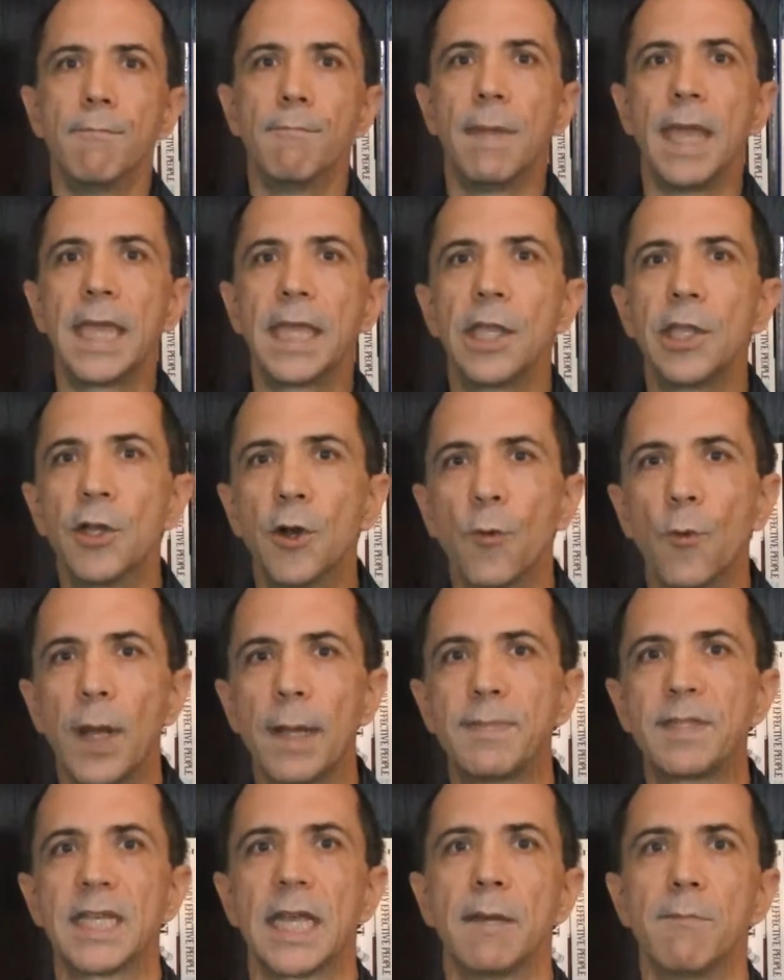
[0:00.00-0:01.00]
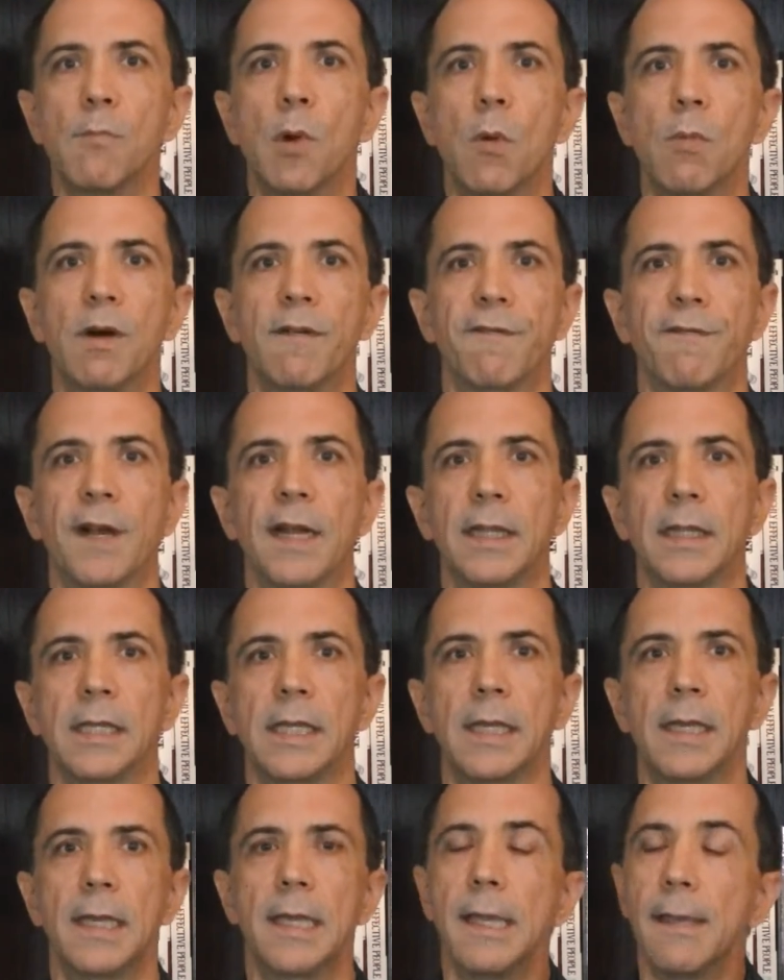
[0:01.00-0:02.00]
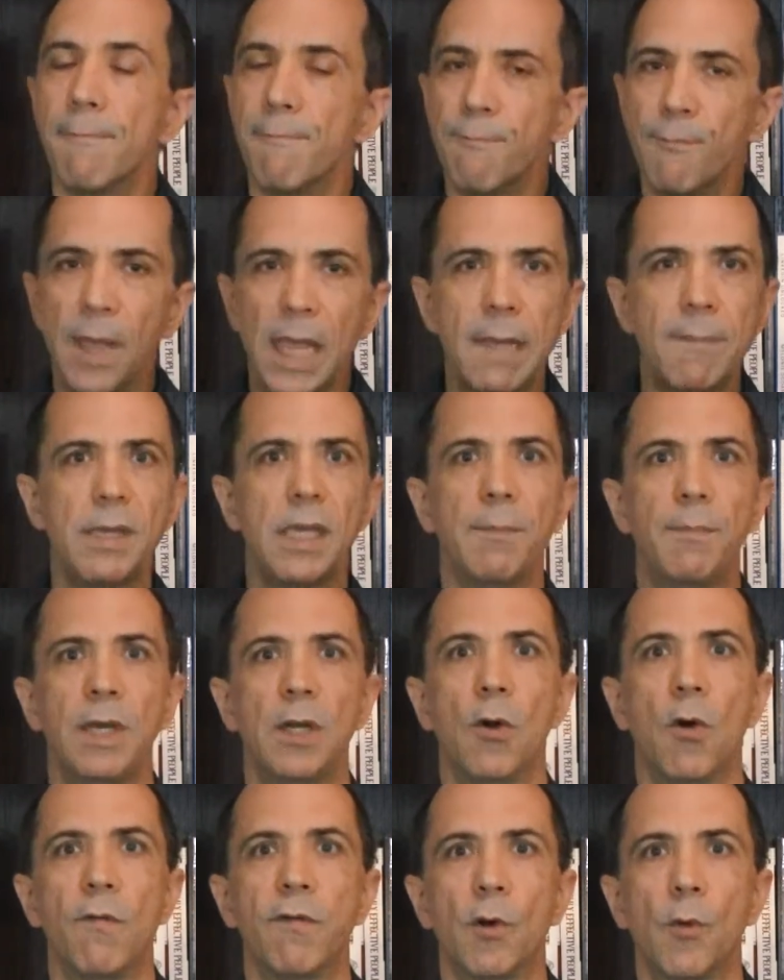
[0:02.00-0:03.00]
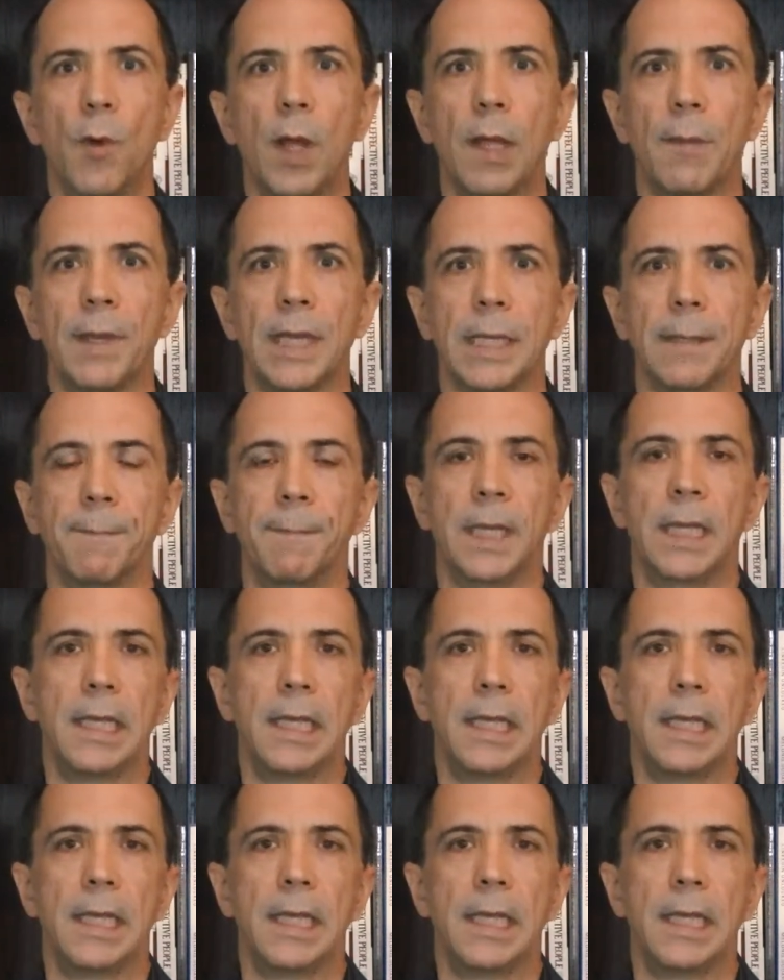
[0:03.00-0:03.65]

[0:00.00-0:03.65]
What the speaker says: Making your website mobile friendly may be a bit overwhelming,